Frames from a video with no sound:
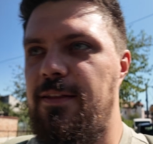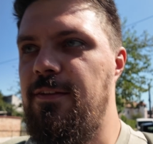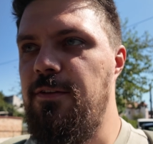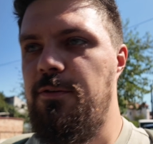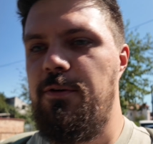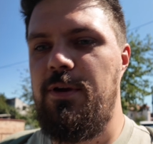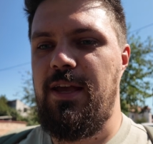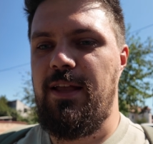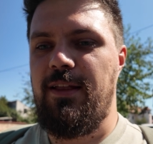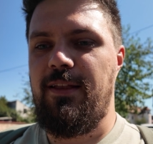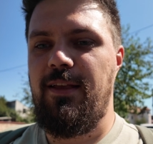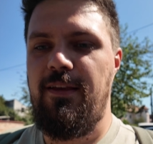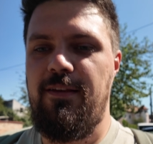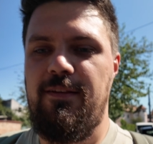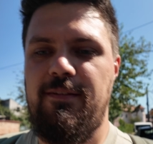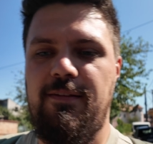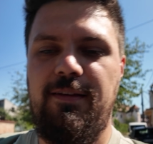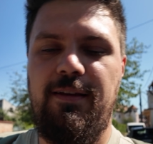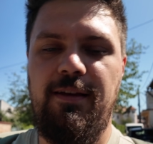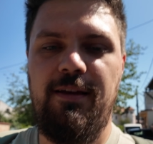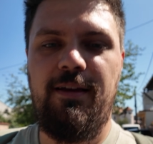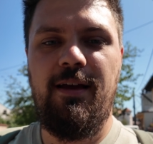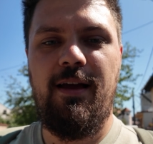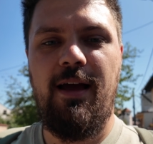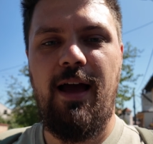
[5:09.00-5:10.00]
doing
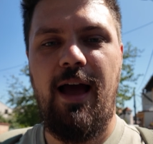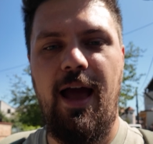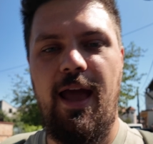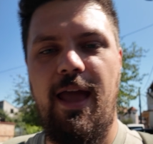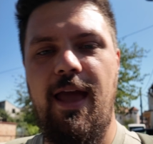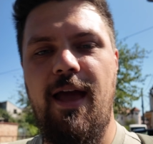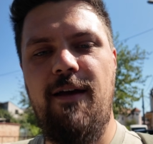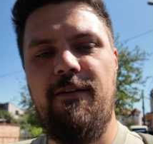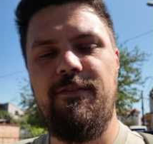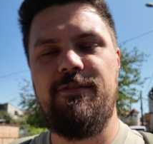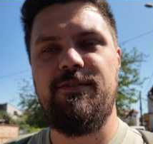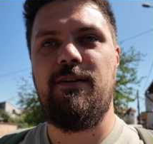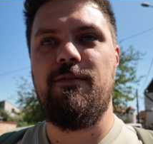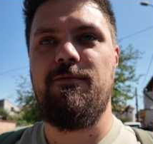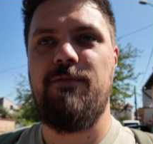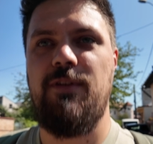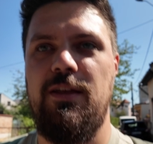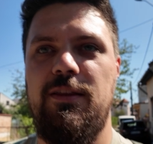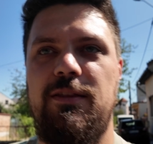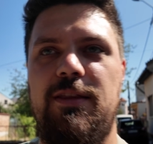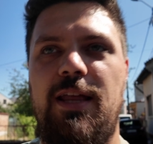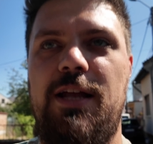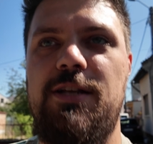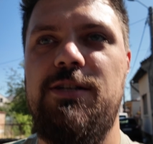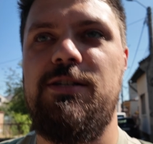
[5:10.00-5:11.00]
this, I have
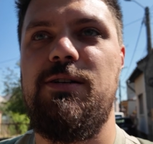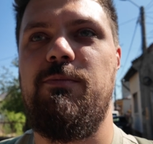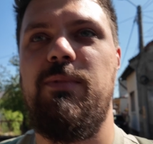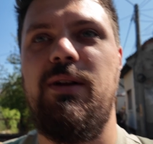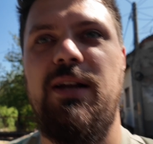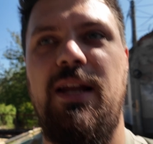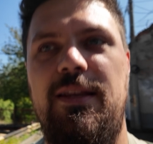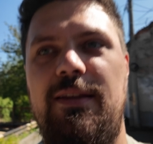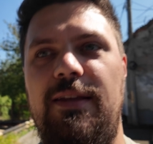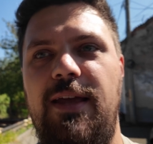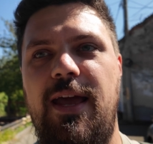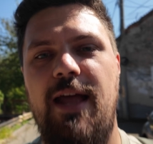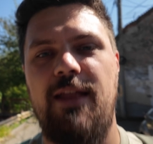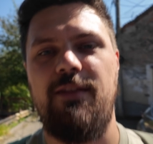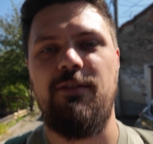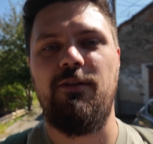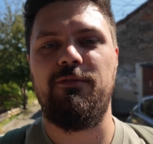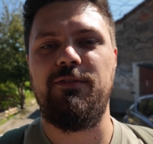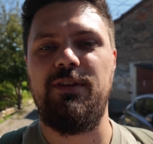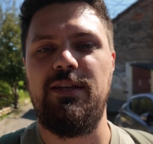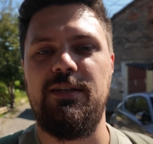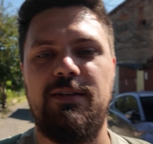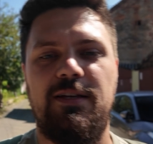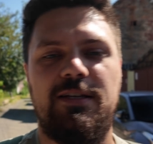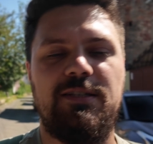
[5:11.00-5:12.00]
something tangible at the end
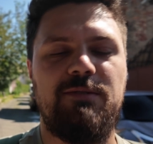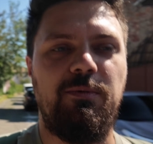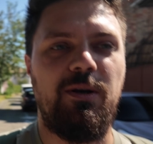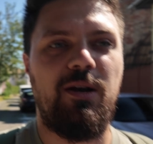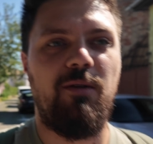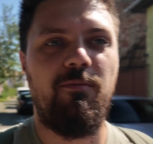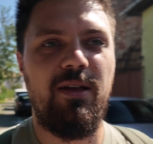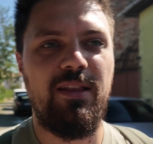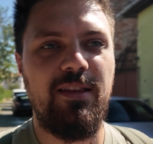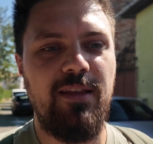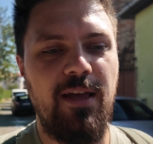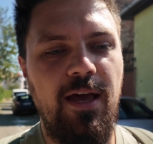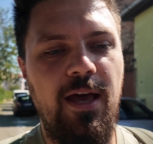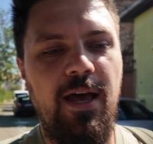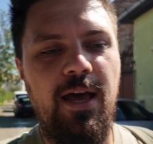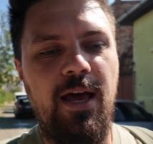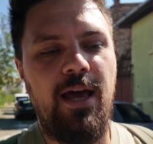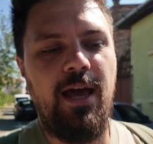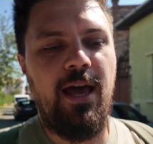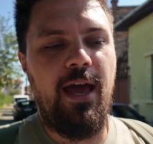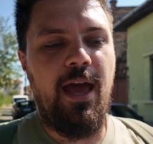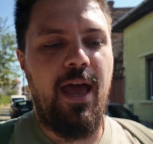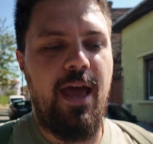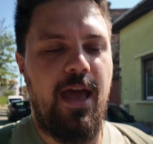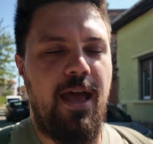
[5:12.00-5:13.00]
of this experiment,
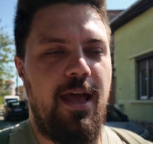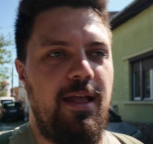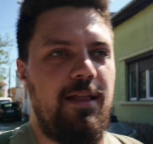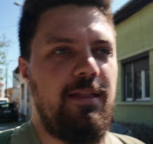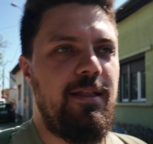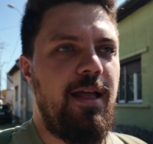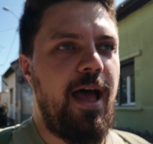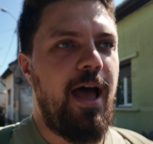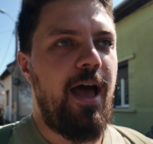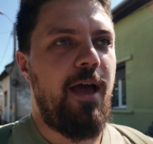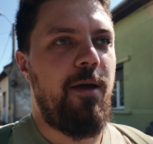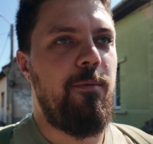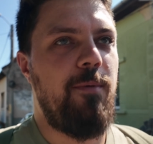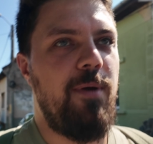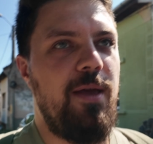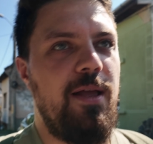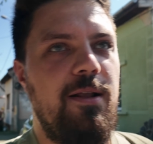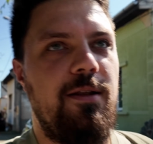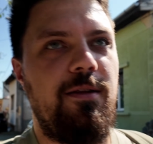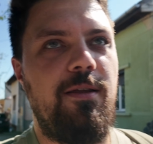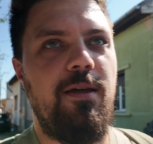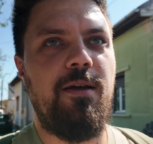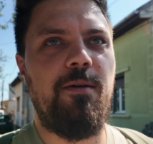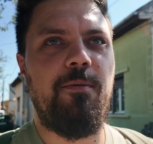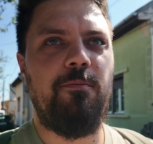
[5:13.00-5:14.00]
and I
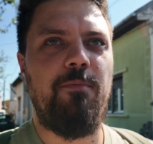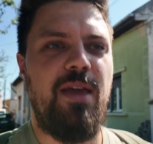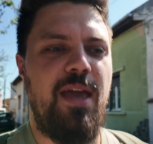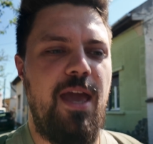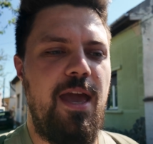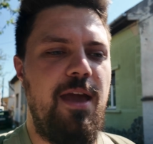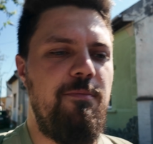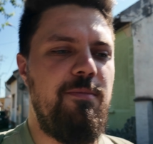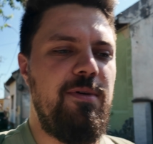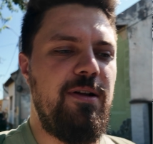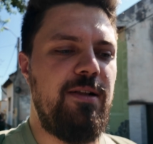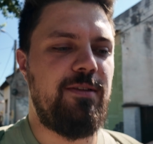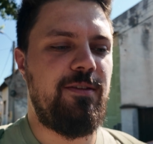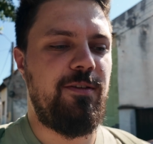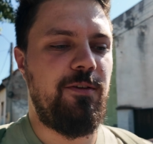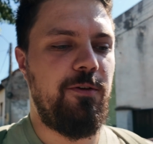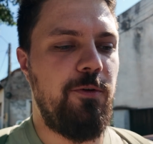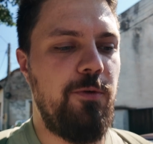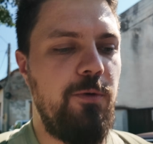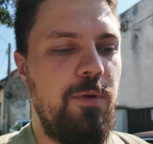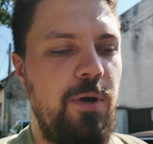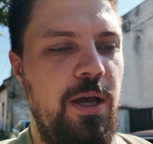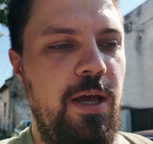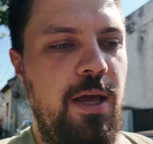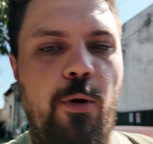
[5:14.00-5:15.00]
will be able
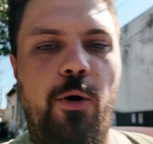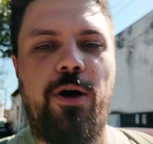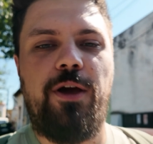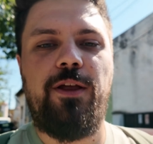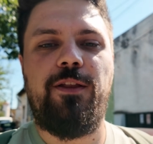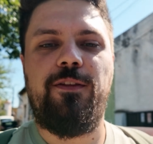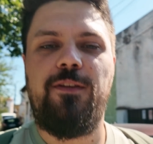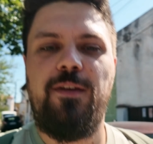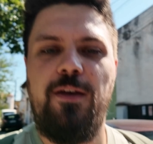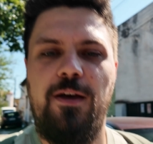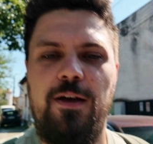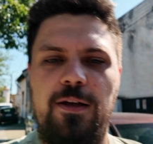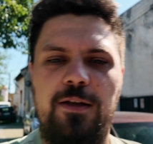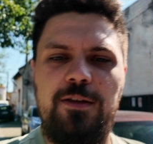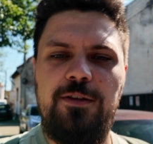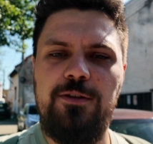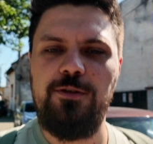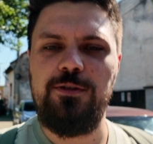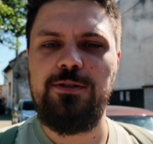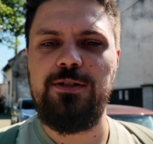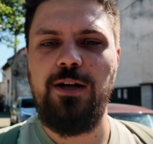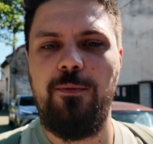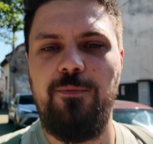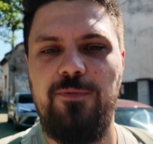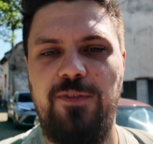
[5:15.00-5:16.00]
to point to
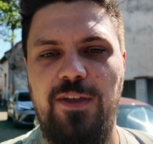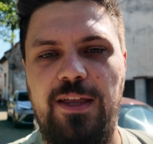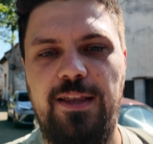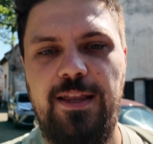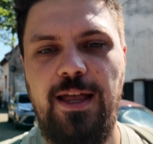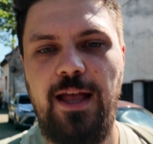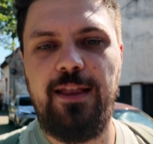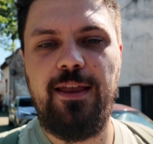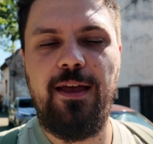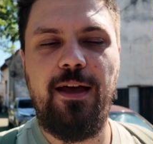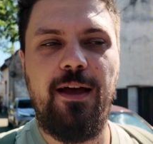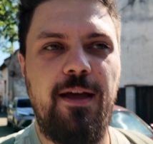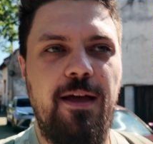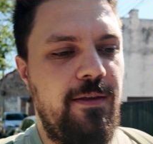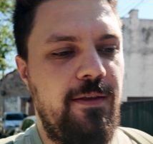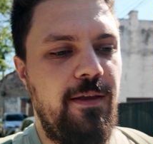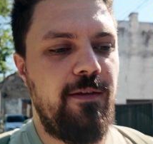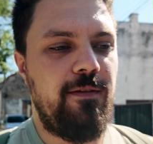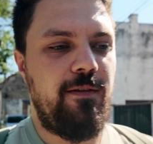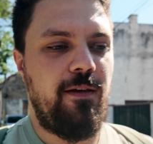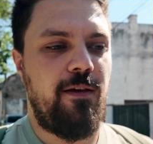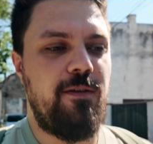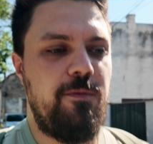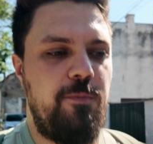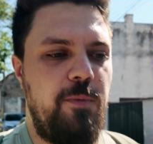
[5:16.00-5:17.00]
something that
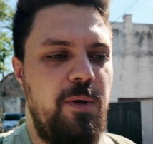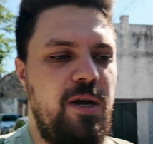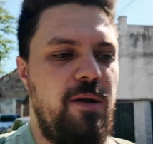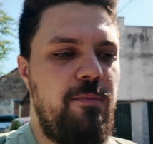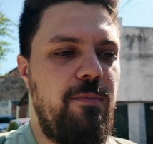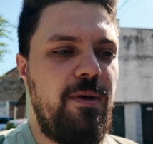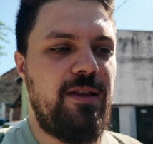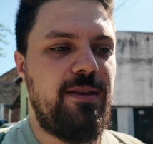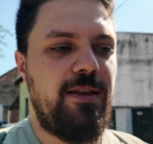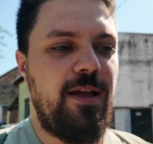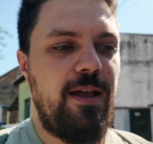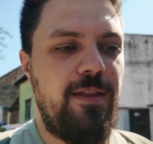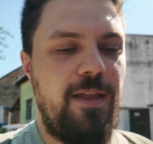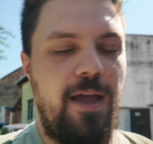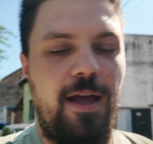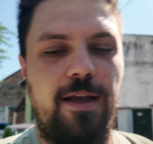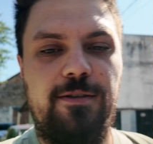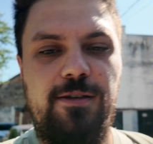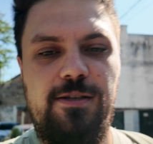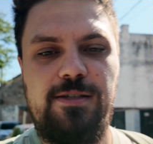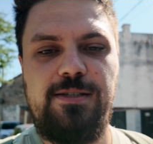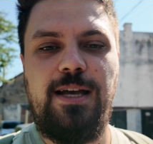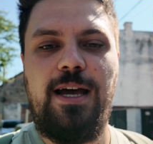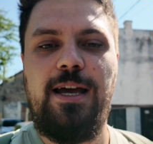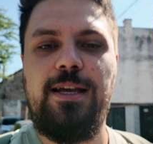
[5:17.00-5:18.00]
this experiment and
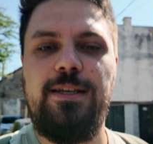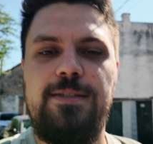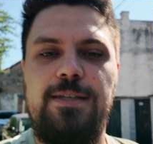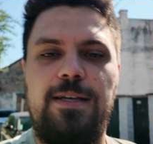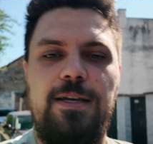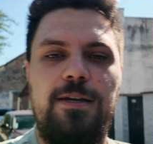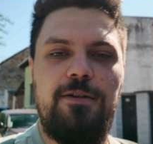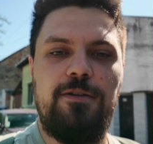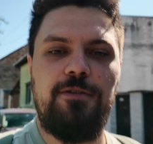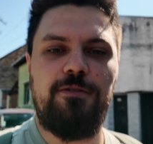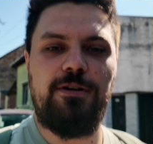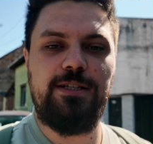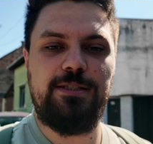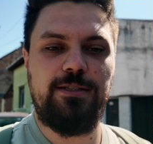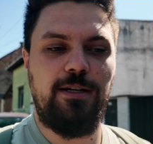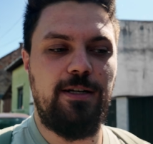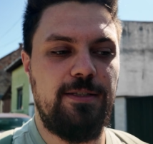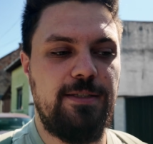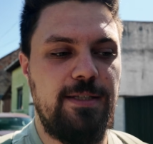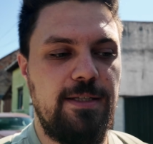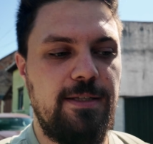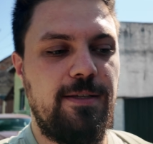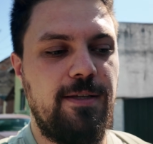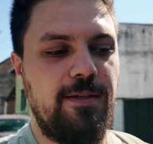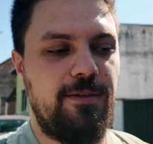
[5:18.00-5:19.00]
exercise
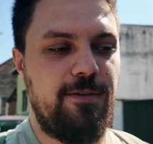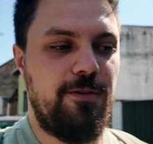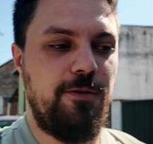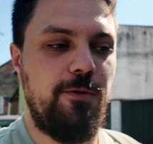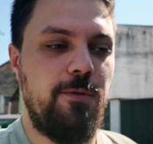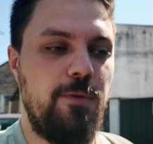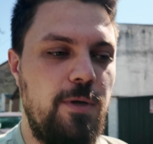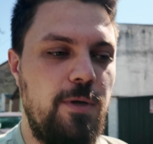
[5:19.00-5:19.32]
resulted to.